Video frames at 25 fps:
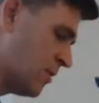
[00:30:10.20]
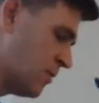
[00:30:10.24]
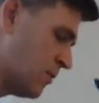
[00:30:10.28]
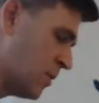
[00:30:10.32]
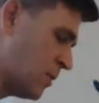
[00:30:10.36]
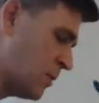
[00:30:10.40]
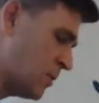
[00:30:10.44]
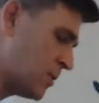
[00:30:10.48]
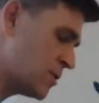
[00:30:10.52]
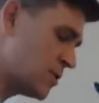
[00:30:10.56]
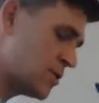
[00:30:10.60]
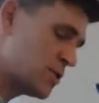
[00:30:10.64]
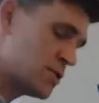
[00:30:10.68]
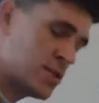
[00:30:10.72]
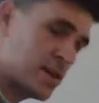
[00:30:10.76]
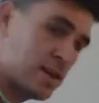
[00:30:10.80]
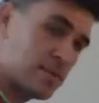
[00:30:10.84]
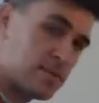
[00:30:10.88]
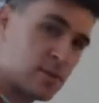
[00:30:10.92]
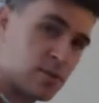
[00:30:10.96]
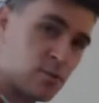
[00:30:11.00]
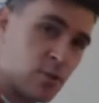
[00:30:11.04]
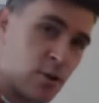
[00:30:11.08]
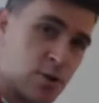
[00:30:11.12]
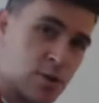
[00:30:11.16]
we always used to
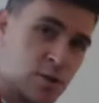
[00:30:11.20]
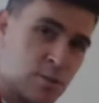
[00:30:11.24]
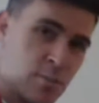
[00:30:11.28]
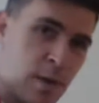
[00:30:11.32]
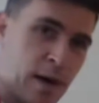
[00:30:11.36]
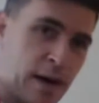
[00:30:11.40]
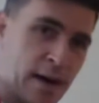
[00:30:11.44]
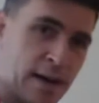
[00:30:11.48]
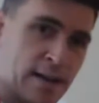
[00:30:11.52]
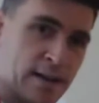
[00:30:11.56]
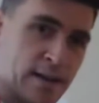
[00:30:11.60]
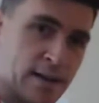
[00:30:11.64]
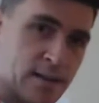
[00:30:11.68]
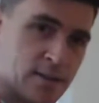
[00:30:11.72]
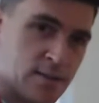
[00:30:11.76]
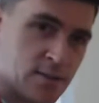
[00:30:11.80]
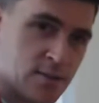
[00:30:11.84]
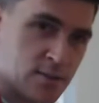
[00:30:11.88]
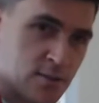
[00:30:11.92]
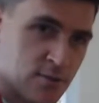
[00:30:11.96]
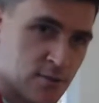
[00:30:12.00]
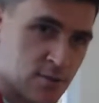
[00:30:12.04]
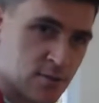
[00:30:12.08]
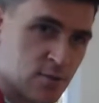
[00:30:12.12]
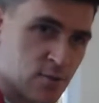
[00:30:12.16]
have to roast pine
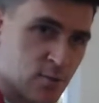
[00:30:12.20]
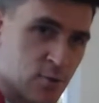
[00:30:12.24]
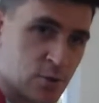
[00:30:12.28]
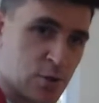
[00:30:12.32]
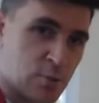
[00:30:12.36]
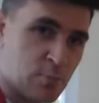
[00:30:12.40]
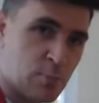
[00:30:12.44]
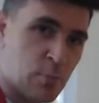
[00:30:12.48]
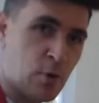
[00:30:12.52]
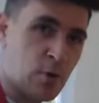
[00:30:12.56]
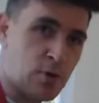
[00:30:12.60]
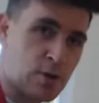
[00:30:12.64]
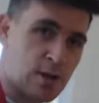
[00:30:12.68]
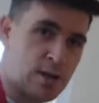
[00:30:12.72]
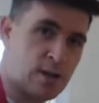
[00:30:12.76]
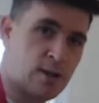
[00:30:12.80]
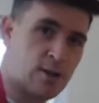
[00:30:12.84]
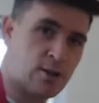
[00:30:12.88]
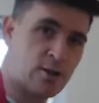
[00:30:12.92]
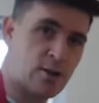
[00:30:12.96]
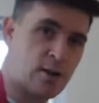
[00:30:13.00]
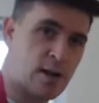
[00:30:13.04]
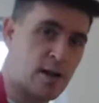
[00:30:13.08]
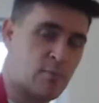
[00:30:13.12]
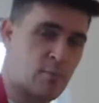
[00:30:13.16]
nuts, which per
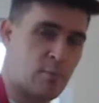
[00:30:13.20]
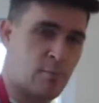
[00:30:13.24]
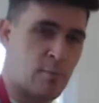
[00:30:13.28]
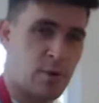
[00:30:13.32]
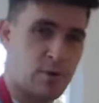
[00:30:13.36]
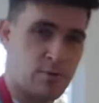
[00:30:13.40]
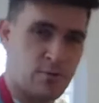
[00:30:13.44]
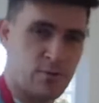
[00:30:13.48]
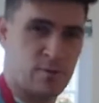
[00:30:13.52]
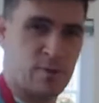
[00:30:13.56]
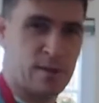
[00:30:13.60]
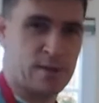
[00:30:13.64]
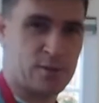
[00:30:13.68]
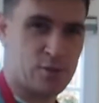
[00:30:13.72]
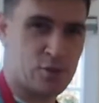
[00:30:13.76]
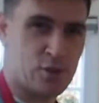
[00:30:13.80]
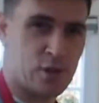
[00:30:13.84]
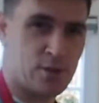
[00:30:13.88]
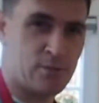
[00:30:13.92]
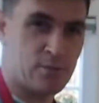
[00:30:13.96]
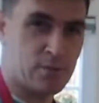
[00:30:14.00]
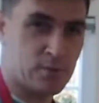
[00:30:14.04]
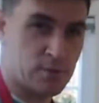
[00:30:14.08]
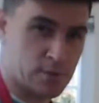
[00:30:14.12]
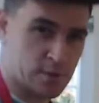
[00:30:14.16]
kilogram, apart from like
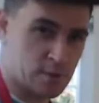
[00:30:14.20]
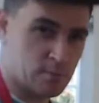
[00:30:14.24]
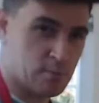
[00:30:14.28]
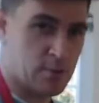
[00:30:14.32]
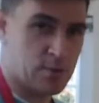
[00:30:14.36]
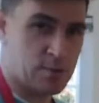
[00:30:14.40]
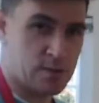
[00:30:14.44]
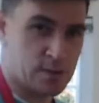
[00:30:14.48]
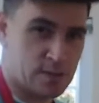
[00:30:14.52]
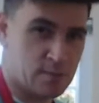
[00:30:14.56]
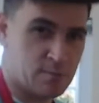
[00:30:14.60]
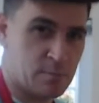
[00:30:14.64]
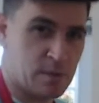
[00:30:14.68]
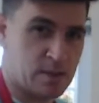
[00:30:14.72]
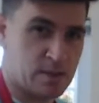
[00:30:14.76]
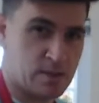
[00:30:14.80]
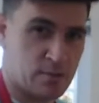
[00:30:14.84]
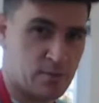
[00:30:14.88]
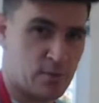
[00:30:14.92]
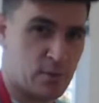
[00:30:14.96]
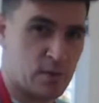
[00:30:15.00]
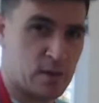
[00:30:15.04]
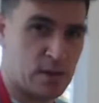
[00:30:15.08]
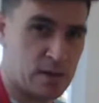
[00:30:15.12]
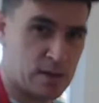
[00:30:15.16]
truffles, the most
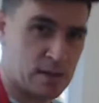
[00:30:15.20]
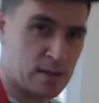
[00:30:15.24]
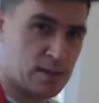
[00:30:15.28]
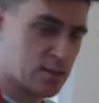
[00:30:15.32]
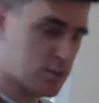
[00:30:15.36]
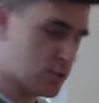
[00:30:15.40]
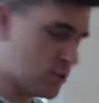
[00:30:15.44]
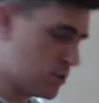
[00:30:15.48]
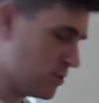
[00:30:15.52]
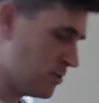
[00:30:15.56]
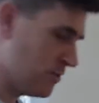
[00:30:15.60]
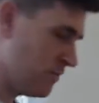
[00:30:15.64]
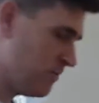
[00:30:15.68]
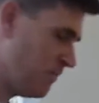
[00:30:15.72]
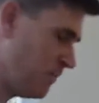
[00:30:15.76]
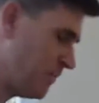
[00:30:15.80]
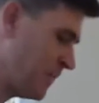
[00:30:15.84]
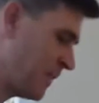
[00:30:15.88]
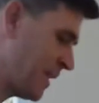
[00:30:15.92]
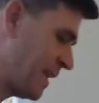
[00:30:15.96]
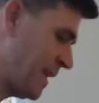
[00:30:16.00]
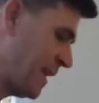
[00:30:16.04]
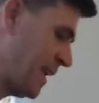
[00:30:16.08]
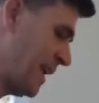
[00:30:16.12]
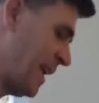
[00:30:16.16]
expensive thing in the kitchen.
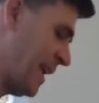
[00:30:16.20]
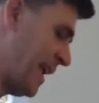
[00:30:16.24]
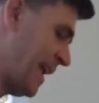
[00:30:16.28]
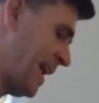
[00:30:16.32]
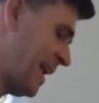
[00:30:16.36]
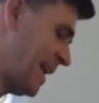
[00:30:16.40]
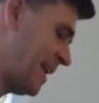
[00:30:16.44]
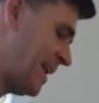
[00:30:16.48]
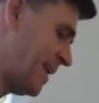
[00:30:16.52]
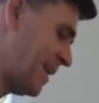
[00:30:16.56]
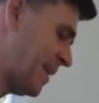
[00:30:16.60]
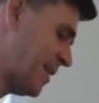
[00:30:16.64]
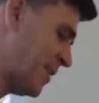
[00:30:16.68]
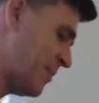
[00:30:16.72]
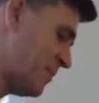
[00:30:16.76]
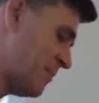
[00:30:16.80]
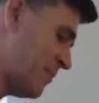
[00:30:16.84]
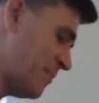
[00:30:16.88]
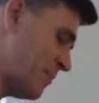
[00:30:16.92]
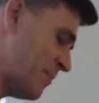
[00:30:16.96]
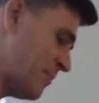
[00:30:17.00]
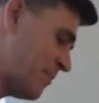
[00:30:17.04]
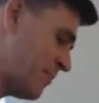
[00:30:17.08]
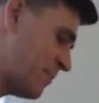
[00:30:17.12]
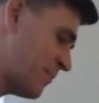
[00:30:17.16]
And
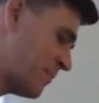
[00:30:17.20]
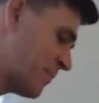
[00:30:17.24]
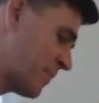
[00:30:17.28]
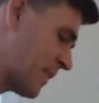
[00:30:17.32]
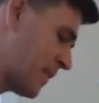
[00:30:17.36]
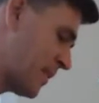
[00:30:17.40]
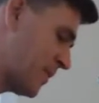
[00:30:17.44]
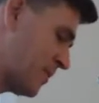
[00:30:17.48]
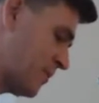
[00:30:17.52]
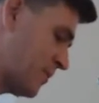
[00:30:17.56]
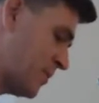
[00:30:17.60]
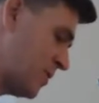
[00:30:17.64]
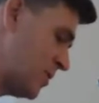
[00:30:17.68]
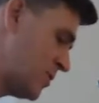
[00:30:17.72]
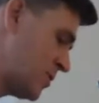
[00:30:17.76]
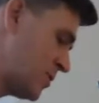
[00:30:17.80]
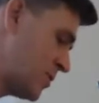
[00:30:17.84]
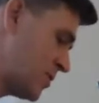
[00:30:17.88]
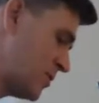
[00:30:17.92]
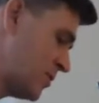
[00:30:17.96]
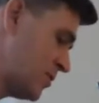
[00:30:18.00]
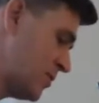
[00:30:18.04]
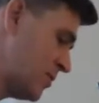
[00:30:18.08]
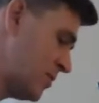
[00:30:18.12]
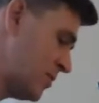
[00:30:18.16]
we
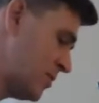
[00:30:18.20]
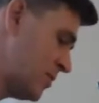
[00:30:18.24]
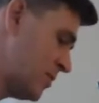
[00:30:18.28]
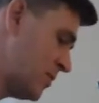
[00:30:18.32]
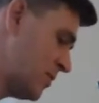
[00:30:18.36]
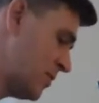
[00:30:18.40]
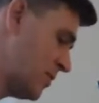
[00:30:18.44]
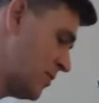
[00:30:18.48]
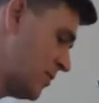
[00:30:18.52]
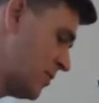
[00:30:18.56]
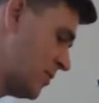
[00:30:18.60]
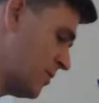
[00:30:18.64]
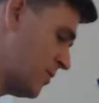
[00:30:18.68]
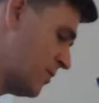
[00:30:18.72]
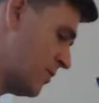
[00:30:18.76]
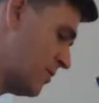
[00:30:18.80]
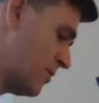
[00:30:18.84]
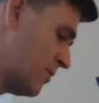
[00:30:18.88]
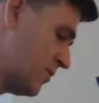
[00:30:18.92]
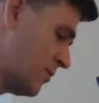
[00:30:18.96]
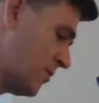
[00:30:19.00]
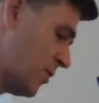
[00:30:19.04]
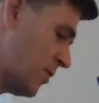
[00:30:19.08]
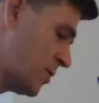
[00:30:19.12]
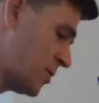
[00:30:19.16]
used to
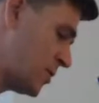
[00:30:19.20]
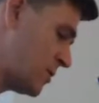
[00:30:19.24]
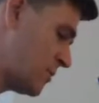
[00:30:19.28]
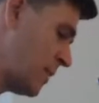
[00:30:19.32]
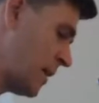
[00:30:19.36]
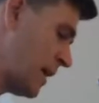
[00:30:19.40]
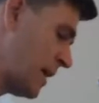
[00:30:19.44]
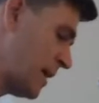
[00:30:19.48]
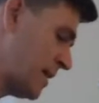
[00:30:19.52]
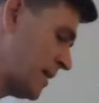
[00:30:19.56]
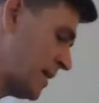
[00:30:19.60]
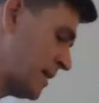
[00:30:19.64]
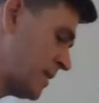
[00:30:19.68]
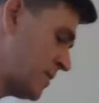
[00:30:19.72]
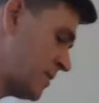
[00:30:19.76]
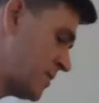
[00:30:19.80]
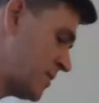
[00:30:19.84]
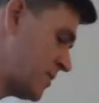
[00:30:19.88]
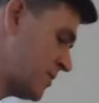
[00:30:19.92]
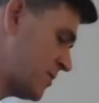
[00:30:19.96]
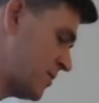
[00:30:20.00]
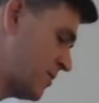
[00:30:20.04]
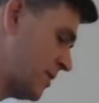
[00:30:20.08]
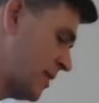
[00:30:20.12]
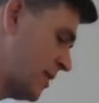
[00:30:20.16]
roast pine
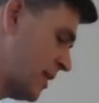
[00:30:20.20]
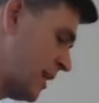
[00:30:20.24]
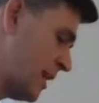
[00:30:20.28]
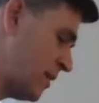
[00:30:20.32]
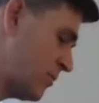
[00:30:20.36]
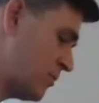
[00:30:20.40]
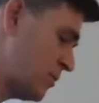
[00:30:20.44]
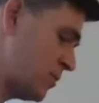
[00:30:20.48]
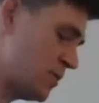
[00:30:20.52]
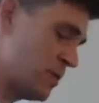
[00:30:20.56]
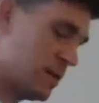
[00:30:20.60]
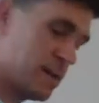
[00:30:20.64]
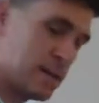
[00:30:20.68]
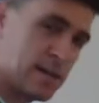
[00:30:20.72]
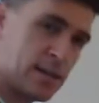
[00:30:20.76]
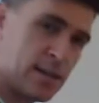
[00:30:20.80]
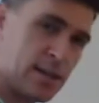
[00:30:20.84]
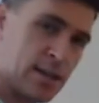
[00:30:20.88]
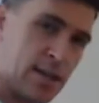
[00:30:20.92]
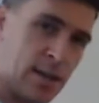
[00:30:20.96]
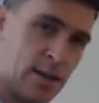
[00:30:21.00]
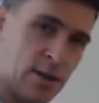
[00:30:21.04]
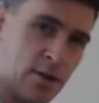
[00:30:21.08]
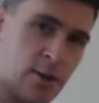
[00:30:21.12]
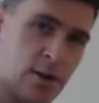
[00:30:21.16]
nuts, and we do like a
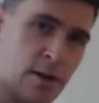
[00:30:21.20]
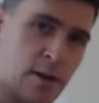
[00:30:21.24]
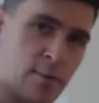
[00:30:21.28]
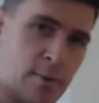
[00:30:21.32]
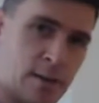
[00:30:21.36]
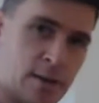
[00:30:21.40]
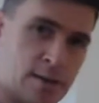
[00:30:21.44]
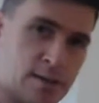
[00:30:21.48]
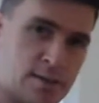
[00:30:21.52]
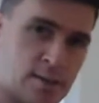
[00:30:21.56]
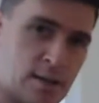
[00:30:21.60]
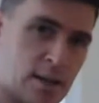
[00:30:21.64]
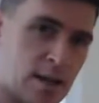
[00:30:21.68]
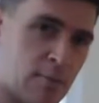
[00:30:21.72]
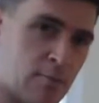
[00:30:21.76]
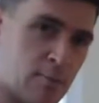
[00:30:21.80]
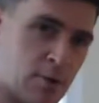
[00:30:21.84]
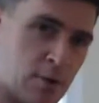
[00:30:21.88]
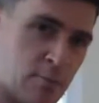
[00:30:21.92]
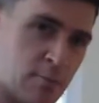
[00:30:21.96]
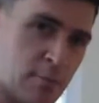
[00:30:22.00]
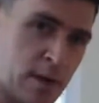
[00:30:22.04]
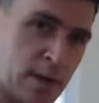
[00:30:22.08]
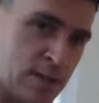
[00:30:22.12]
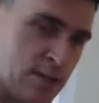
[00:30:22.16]
kilogram at a time
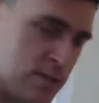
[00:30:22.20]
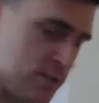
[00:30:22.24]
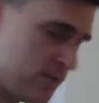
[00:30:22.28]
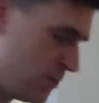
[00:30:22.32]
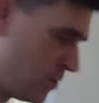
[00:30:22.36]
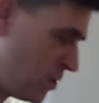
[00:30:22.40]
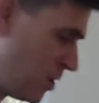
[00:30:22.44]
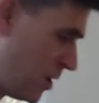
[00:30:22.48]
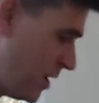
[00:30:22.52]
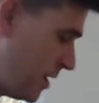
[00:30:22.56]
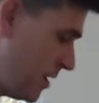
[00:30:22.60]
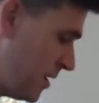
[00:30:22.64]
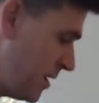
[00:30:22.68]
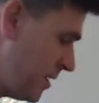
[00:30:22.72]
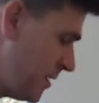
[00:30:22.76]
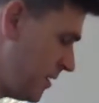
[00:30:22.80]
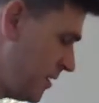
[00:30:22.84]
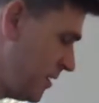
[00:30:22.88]
in a massive tray.